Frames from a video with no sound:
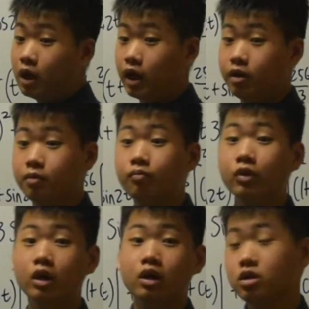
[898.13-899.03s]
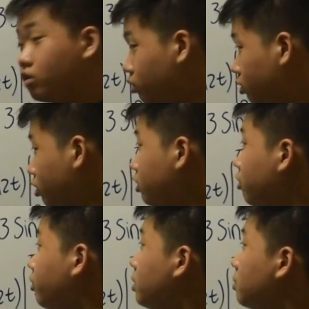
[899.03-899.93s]
pi. So two
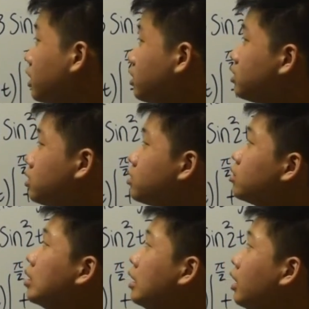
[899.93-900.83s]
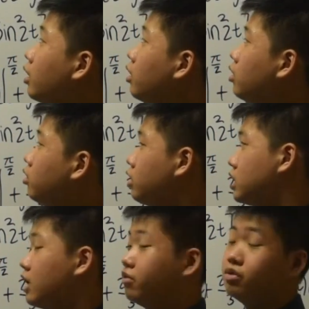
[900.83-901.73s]
different methods. You
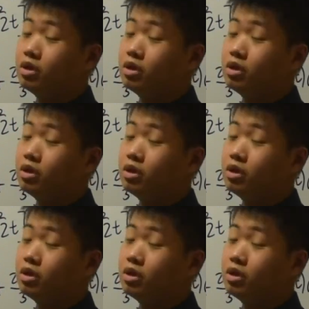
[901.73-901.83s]
just have to